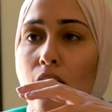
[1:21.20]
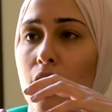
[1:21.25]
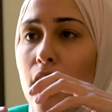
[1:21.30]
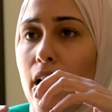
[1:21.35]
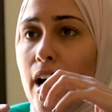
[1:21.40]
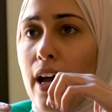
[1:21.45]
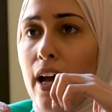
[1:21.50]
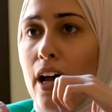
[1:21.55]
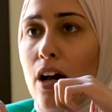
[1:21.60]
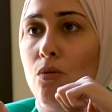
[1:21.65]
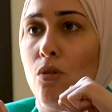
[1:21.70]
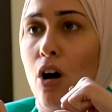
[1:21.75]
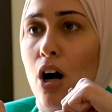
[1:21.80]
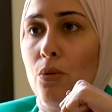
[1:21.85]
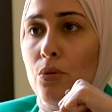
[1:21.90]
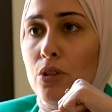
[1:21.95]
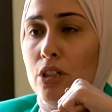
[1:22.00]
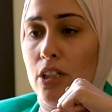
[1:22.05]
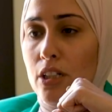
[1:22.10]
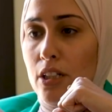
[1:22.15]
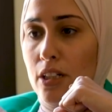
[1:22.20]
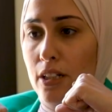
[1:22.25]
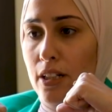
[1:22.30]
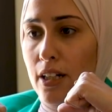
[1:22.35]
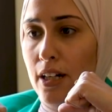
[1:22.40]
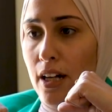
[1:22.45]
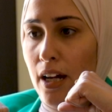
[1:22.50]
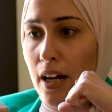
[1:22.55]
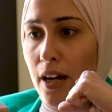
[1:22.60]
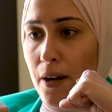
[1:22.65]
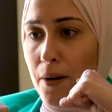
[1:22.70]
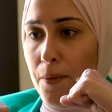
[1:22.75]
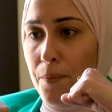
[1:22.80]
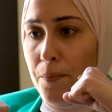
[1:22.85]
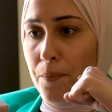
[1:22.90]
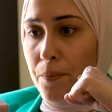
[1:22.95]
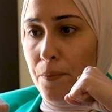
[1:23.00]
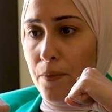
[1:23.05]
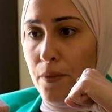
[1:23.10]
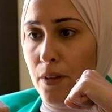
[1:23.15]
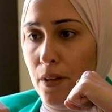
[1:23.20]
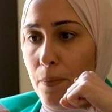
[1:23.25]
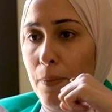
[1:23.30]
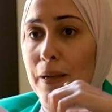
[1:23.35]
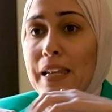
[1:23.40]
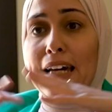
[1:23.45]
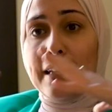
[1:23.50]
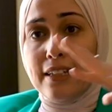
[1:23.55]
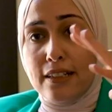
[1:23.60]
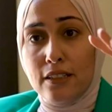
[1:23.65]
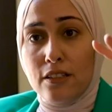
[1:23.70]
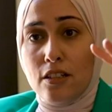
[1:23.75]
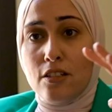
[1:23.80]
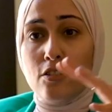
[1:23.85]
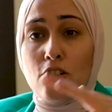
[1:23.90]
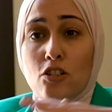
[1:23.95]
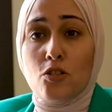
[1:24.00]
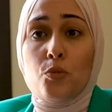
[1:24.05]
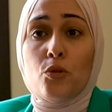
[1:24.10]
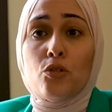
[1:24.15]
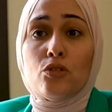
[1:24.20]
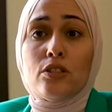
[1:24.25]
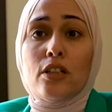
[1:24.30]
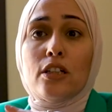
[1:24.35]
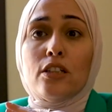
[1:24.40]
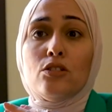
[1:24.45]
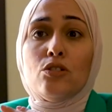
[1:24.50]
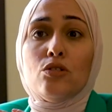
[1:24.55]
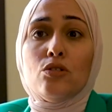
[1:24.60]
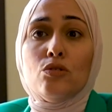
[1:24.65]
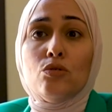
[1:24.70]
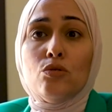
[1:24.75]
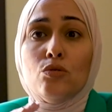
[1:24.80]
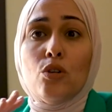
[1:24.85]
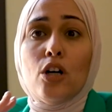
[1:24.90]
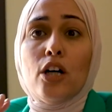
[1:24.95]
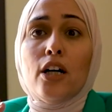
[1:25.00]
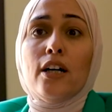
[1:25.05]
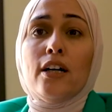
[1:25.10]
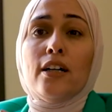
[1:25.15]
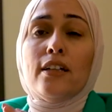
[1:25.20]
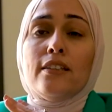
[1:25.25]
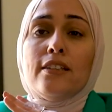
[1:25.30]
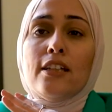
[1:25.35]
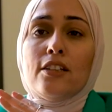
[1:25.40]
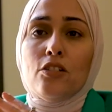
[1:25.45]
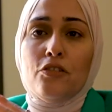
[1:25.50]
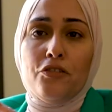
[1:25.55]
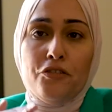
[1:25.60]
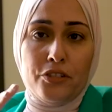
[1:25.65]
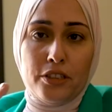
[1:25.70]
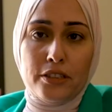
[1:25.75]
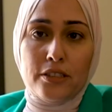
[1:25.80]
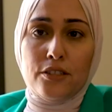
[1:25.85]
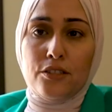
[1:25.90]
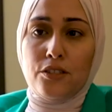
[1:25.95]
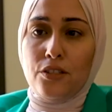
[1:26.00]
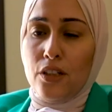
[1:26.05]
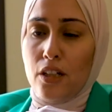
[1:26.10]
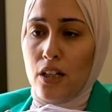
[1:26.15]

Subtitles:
how our planet is responding to the different